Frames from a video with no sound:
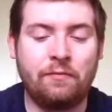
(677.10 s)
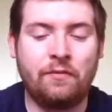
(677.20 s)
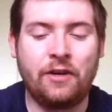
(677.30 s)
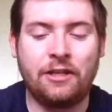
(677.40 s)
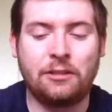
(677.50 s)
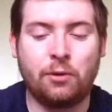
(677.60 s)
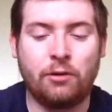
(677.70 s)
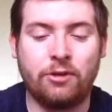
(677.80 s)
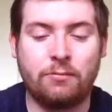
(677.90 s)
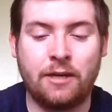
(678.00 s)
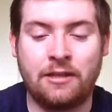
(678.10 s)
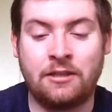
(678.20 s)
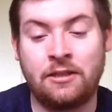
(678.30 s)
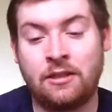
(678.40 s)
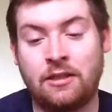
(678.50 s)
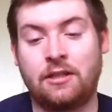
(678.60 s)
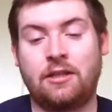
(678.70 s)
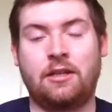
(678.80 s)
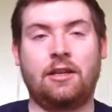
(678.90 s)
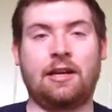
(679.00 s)
very disappointed with this match.
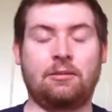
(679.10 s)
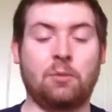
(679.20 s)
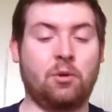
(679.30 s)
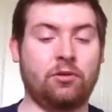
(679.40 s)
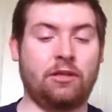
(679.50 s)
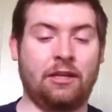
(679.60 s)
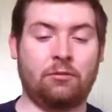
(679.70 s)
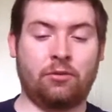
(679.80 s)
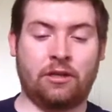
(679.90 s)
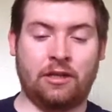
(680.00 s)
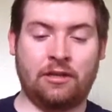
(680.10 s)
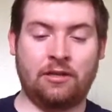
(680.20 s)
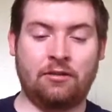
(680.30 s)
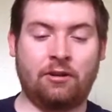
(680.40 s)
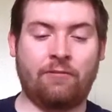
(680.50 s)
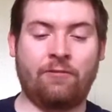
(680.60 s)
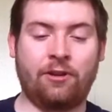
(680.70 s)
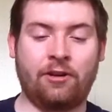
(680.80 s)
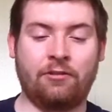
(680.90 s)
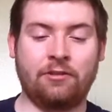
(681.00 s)
They got some cool things where like Ric
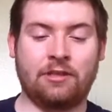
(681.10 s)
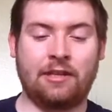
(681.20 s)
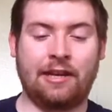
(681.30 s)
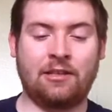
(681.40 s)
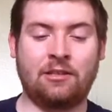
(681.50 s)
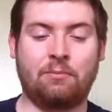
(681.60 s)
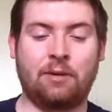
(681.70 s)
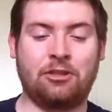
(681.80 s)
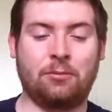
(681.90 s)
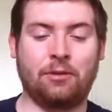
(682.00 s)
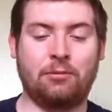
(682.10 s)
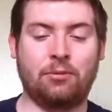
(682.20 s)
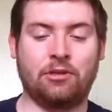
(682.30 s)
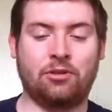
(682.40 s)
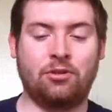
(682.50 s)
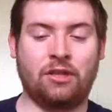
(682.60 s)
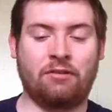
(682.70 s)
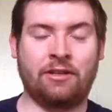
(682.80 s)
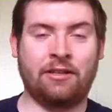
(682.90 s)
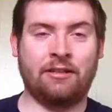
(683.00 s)
Flair was attacked by Triple H with a screwdriver. I
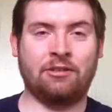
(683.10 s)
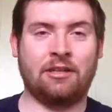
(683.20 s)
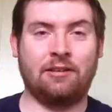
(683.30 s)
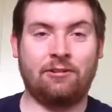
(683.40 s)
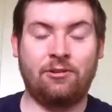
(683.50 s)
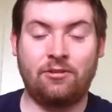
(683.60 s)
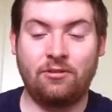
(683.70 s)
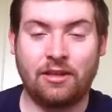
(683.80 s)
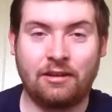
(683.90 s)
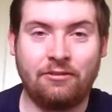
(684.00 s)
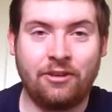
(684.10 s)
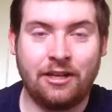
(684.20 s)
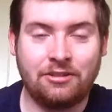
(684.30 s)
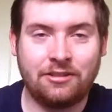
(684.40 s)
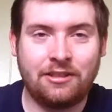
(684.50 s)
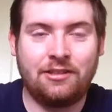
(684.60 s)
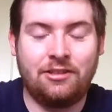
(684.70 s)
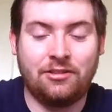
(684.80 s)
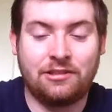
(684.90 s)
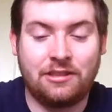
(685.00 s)
thought that was kind of like really interesting because you
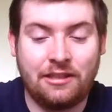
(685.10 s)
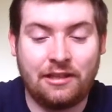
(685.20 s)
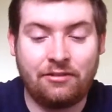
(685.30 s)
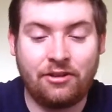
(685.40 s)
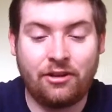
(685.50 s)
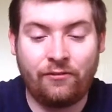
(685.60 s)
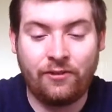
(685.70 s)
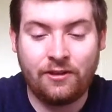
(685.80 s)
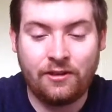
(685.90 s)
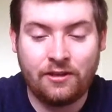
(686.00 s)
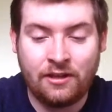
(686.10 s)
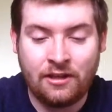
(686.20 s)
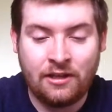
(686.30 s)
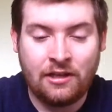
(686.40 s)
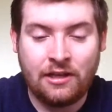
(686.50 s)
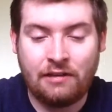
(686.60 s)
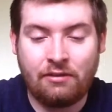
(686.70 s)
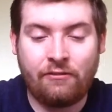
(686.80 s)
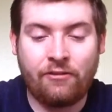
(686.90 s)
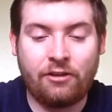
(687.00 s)
don't see that very often. And Ric
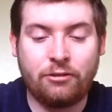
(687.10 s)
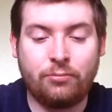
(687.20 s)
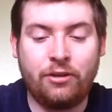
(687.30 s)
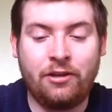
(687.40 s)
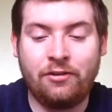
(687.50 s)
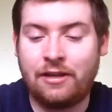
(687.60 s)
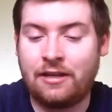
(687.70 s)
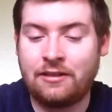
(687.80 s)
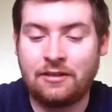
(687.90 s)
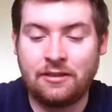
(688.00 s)
Flair was bleeding a lot.